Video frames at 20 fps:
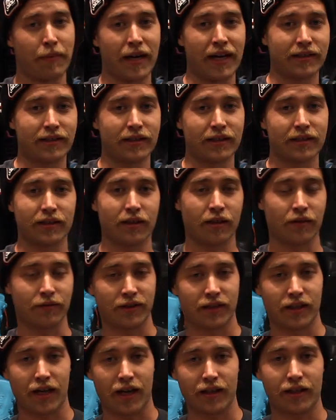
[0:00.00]
basics of
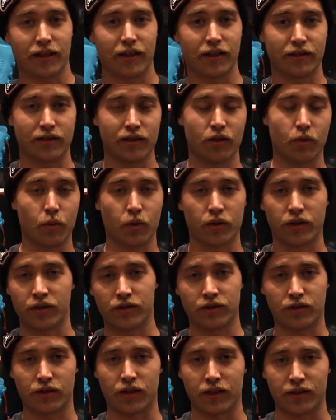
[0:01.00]
sidecut snowboard
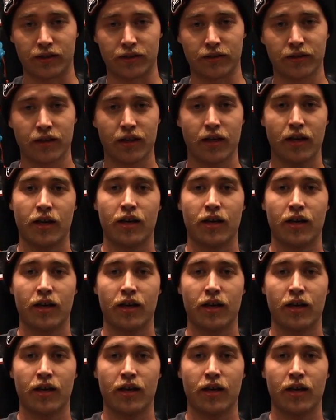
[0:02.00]
construction,